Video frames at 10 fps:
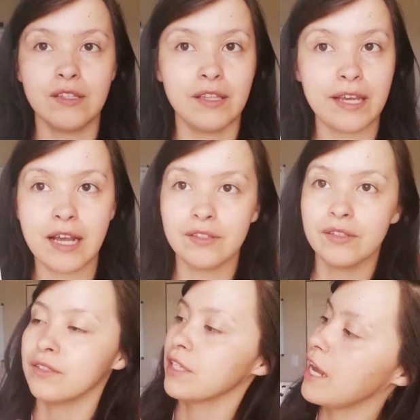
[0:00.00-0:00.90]
the
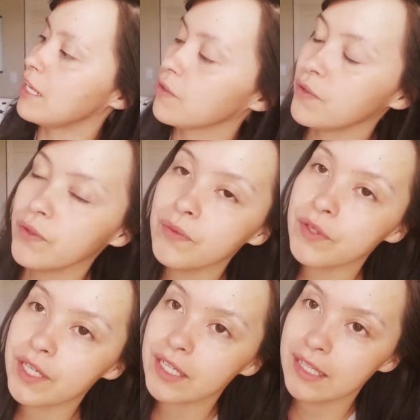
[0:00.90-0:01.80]
answers, it has all the
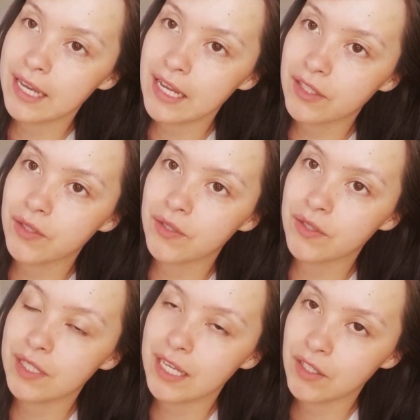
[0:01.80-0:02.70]
work and the
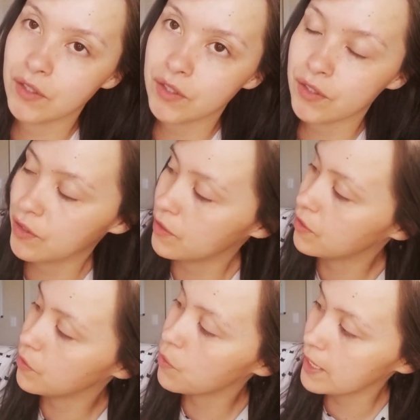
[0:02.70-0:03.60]
answers that your
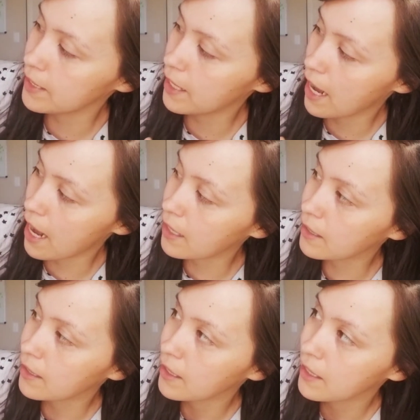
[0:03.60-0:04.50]
quiz had.
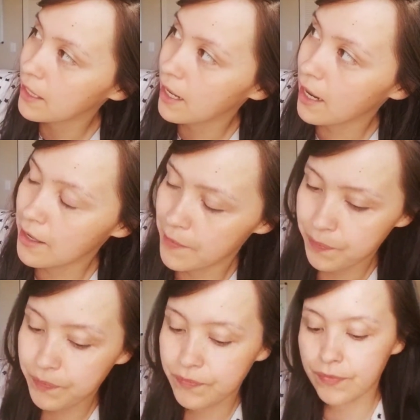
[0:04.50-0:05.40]

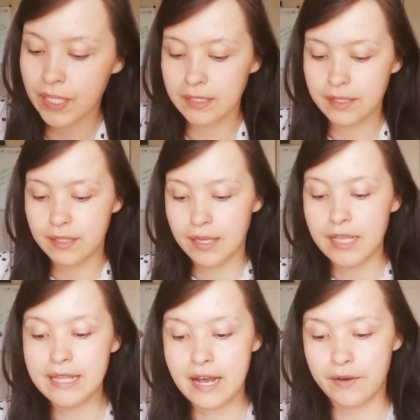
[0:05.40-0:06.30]

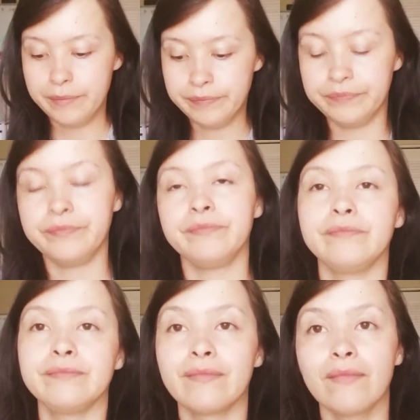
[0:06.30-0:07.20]
Now,
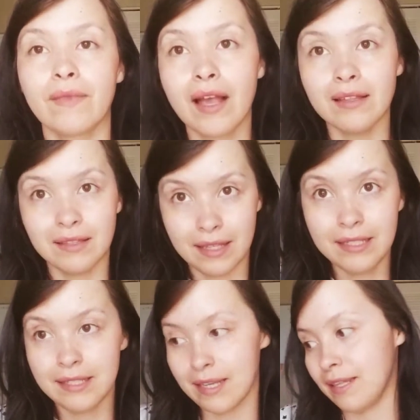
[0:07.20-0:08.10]
let's
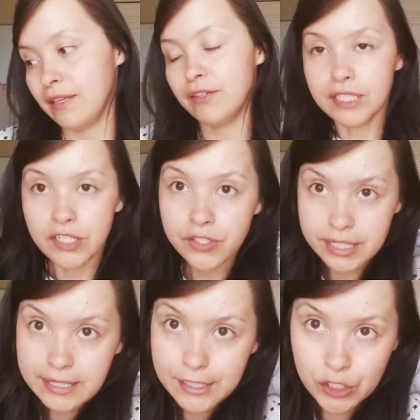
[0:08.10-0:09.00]
say that your teacher
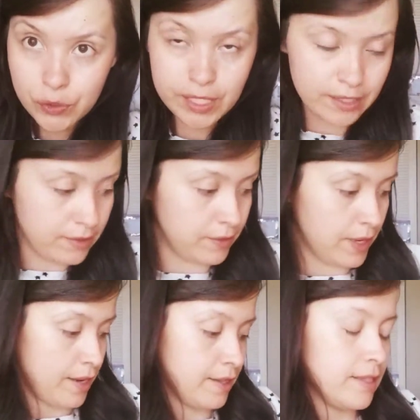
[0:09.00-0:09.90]
doesn't do this,
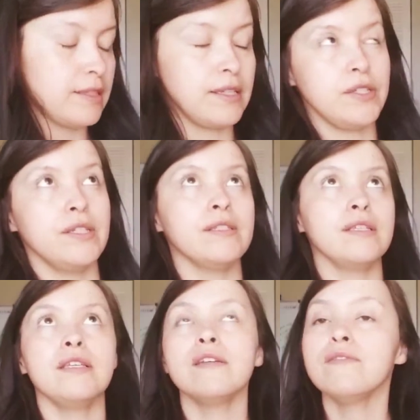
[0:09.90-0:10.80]
okay? Let's say she
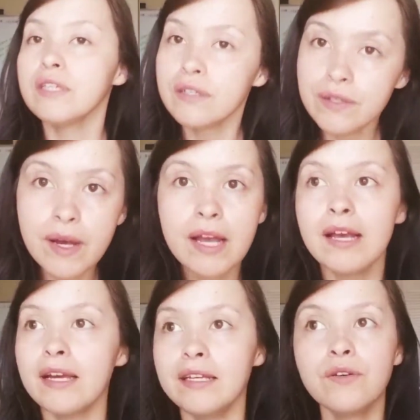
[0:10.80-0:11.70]
doesn't give you
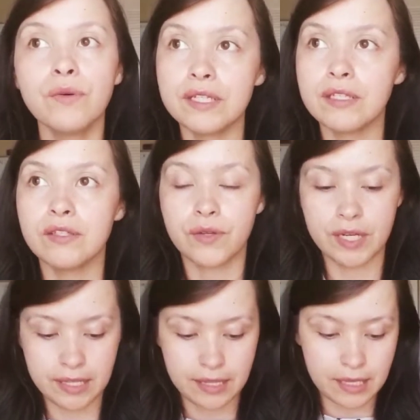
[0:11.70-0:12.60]
any quizzes or
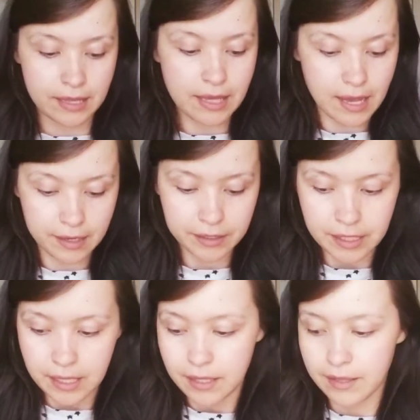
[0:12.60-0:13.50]
anything like that.
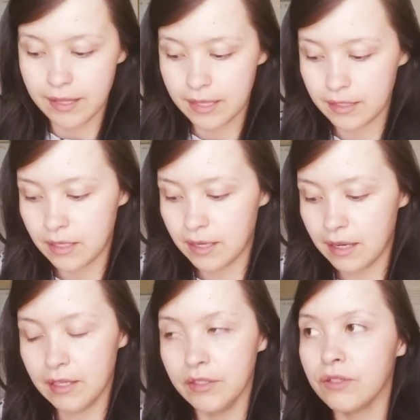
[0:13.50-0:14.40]
Then
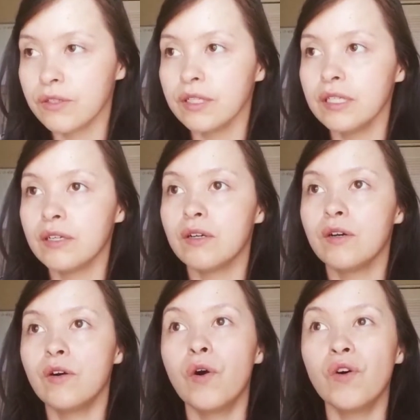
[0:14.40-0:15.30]
usually
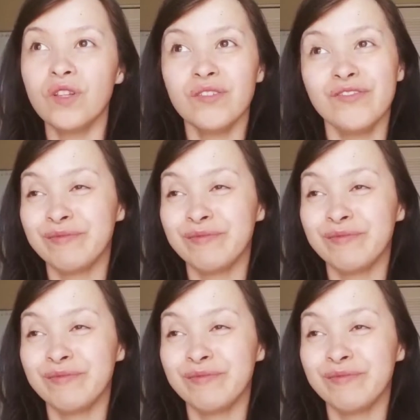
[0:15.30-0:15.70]
all of